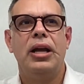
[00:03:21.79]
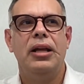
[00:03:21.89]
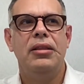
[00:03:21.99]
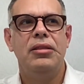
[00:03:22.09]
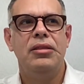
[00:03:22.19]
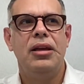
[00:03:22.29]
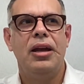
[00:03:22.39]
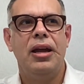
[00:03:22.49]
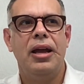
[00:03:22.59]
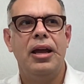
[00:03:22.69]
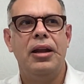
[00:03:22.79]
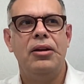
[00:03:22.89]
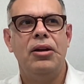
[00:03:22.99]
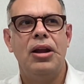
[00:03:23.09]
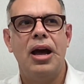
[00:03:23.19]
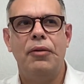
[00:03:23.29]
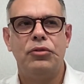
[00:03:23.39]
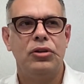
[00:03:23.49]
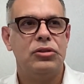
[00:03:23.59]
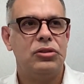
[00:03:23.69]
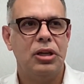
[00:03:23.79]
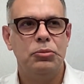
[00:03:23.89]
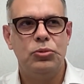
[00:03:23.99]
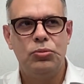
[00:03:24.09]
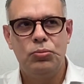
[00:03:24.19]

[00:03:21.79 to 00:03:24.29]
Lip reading: And then after some